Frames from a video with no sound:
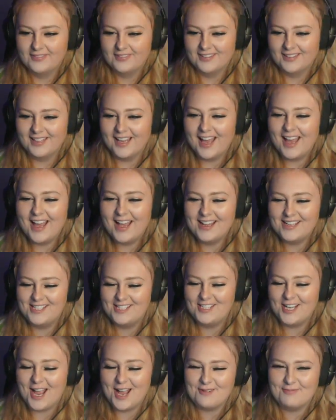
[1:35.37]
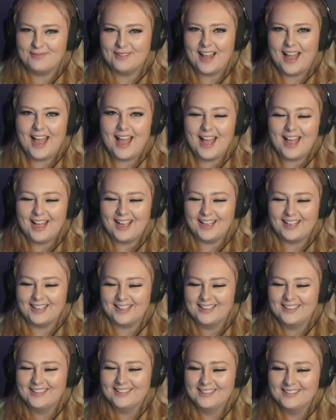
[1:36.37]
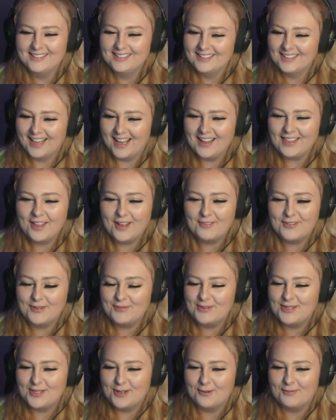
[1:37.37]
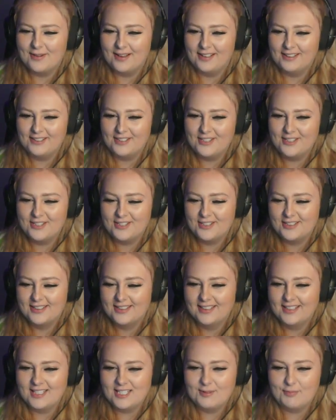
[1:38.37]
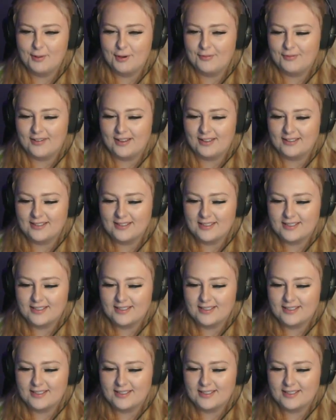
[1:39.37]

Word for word: Yes, Jack Black! I love him so much. He's perfect.